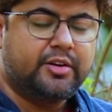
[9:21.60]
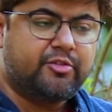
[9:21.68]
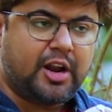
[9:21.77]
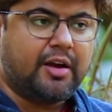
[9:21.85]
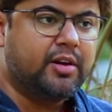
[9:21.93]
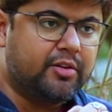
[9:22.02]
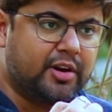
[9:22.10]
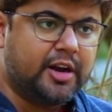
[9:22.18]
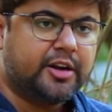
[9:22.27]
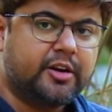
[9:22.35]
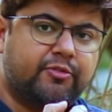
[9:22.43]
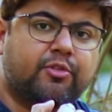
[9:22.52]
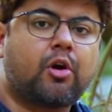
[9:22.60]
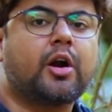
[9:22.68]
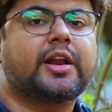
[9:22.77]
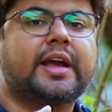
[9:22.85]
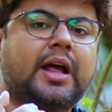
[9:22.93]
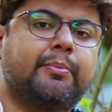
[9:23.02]
travel related
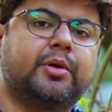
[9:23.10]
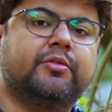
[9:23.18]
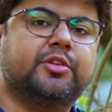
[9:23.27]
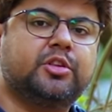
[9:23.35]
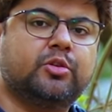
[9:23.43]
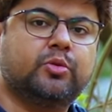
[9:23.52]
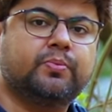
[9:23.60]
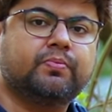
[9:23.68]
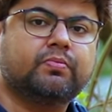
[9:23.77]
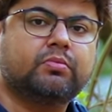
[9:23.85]
fraud can happen with you.